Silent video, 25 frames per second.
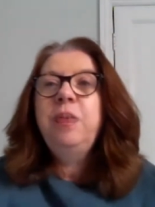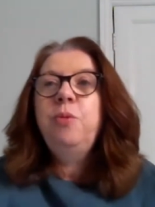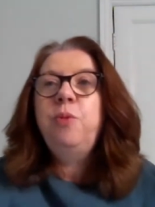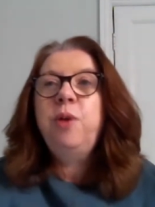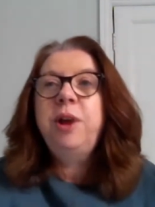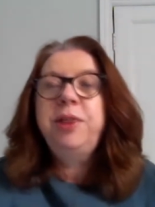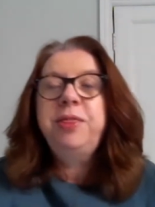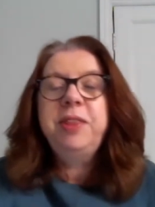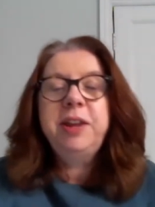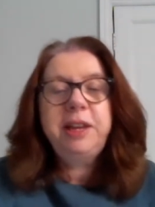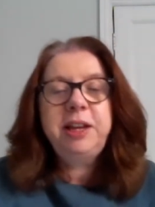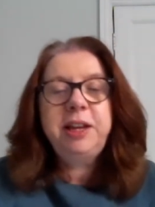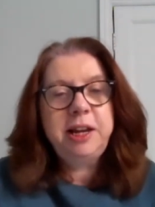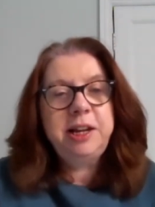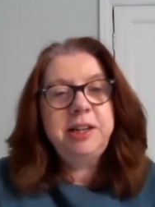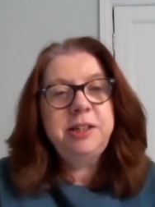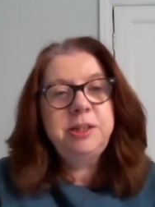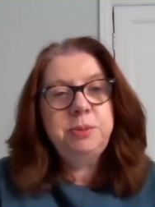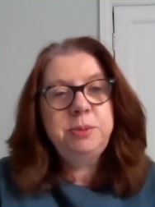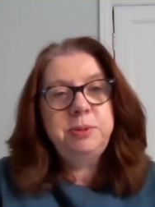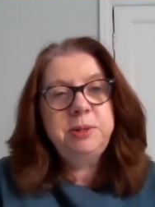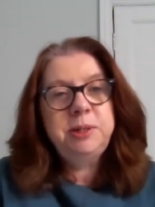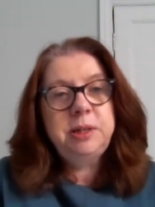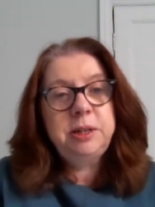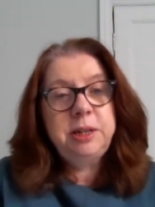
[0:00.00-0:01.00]
when they get
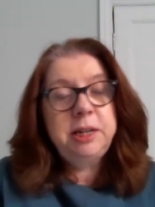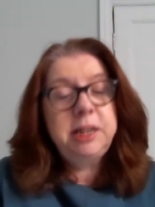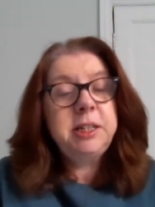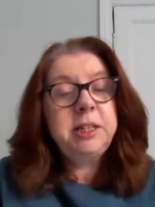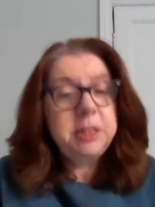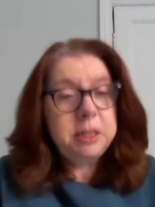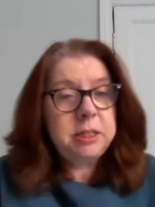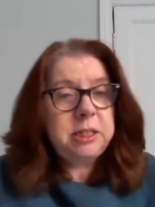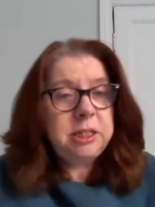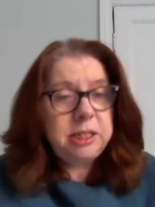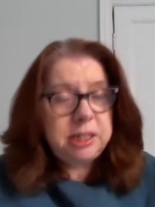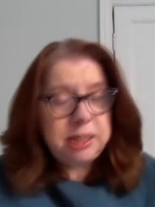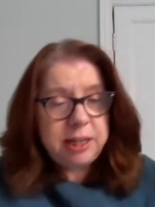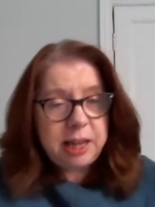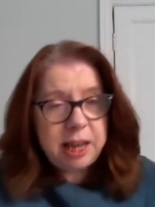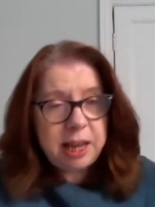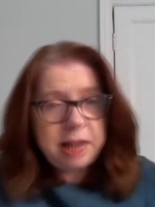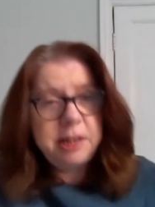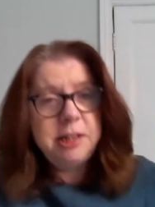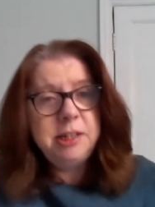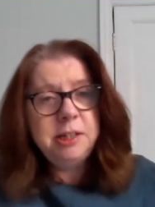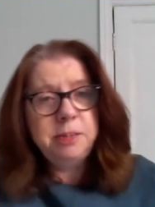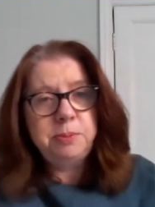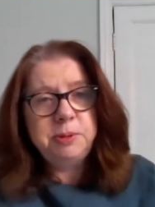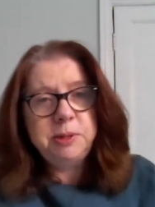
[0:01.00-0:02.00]
into, it's to get
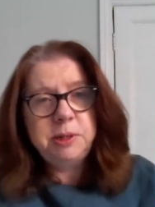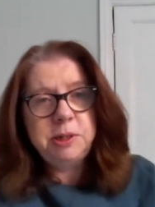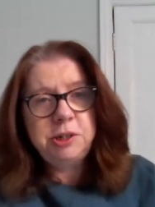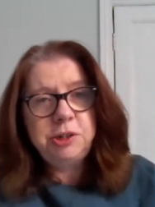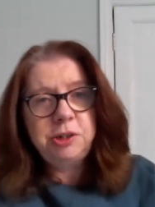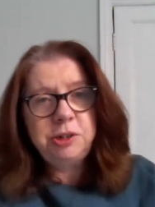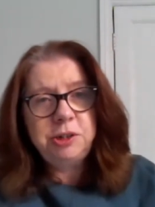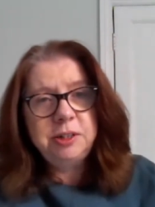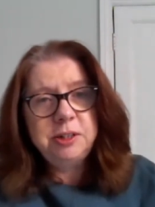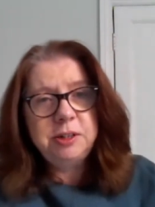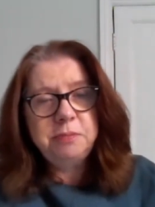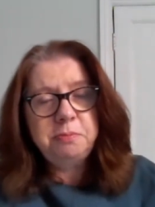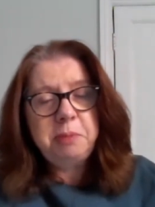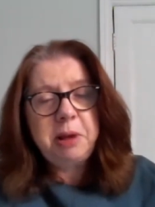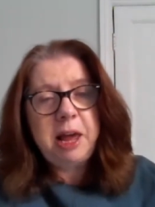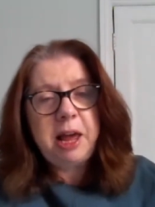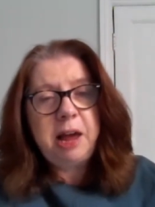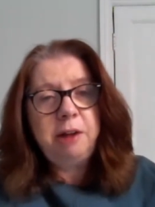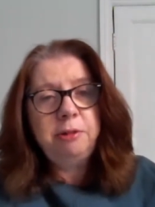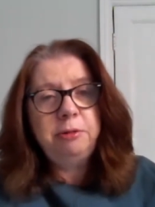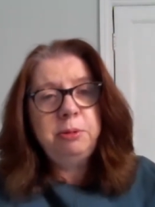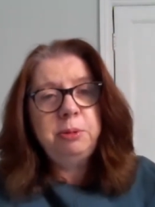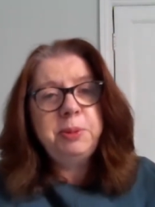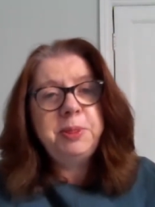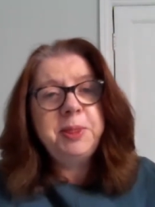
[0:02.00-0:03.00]
into positions of
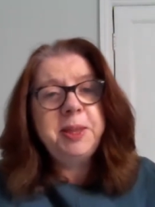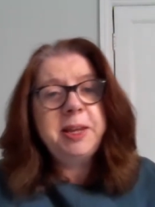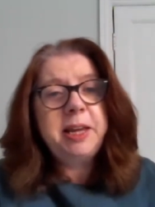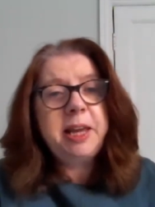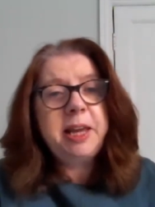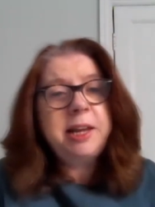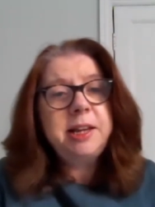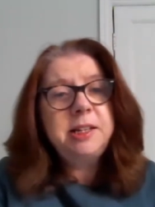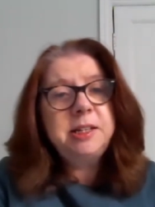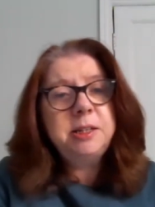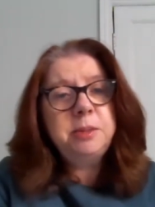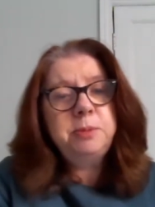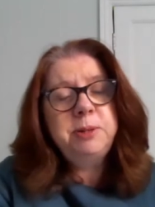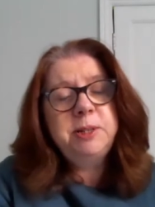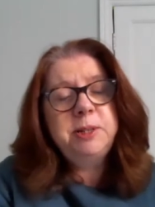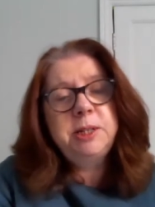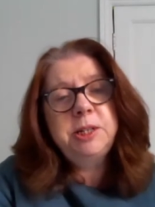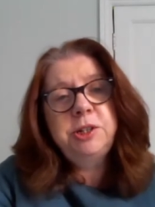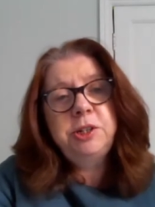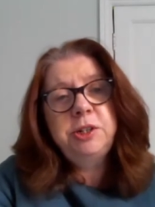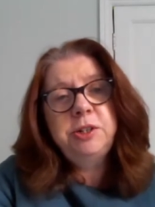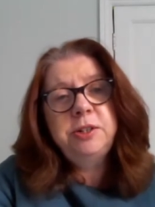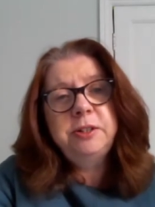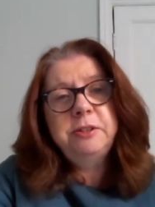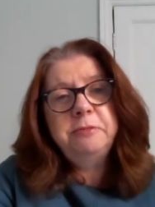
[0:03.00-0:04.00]
power, when they get into
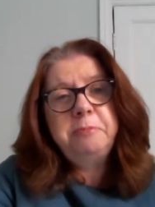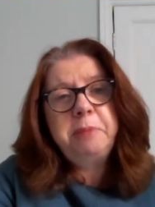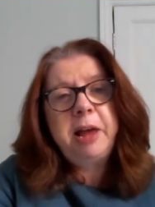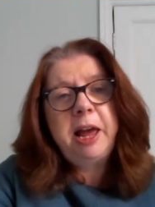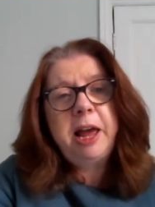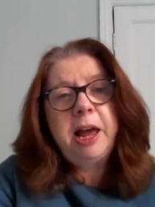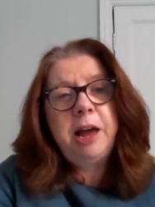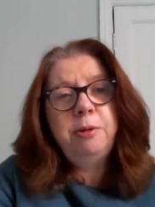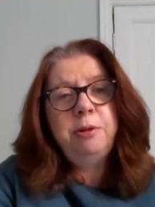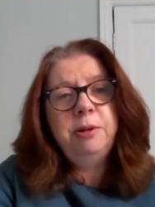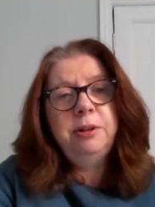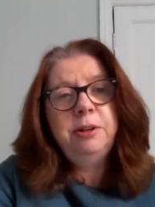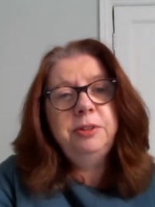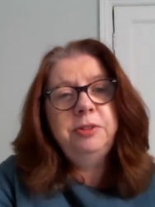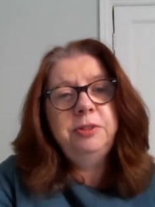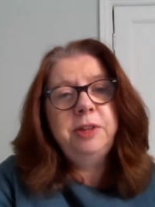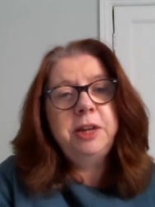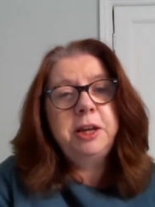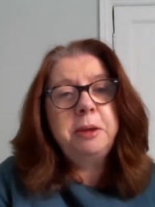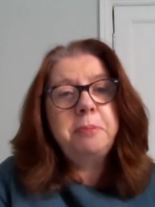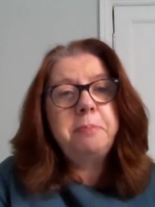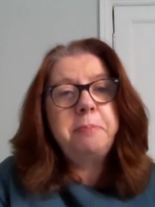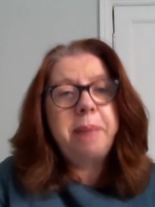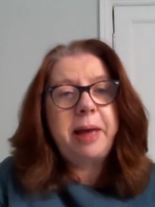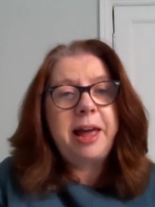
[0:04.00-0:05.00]
positions of power,
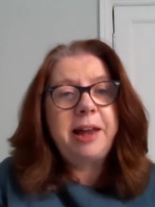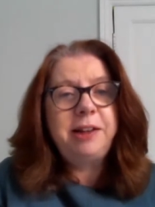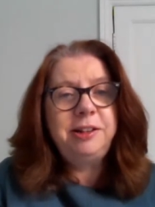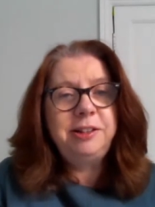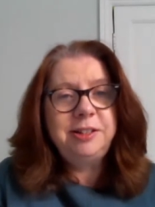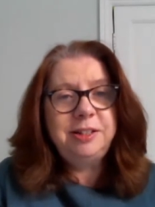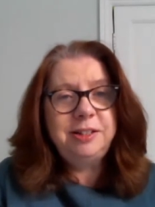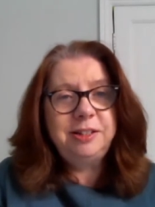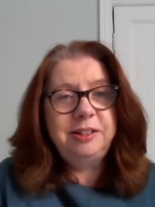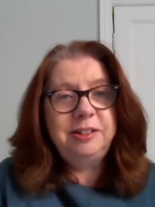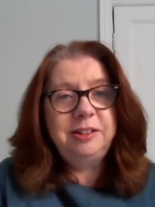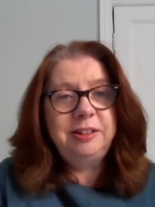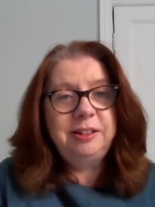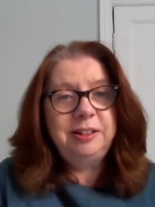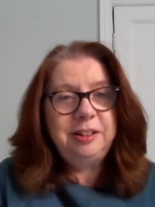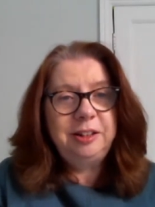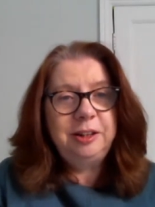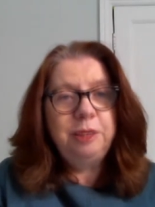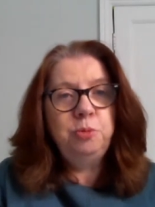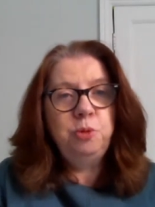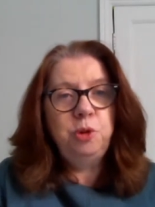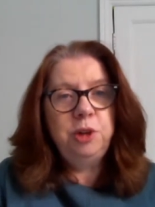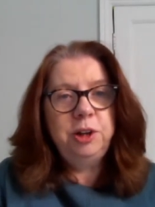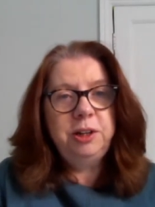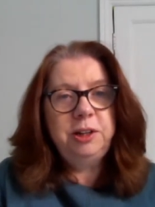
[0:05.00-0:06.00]
they abandon
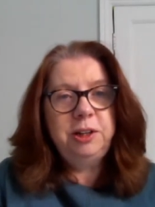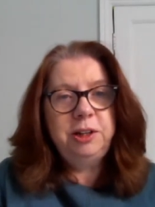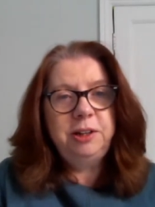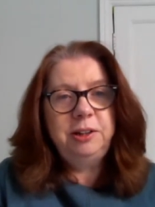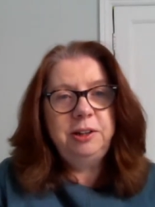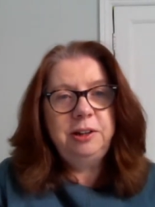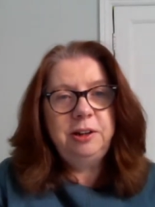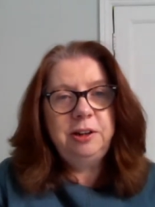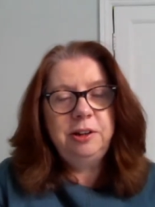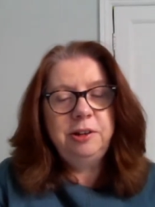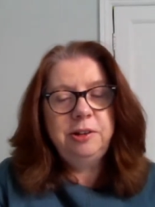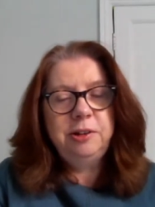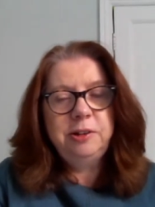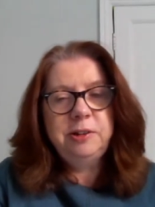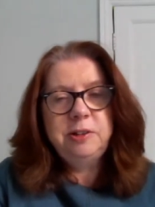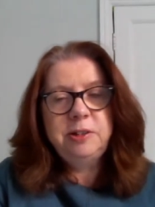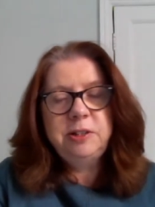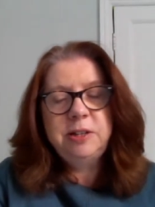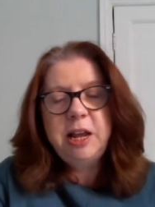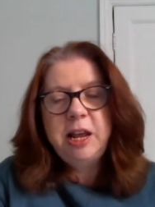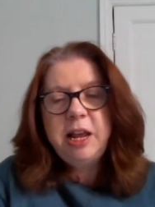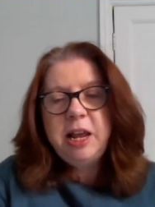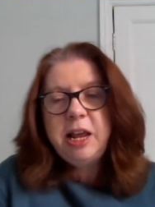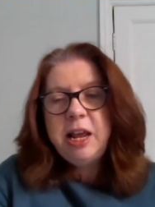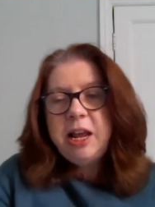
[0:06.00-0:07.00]
the working class.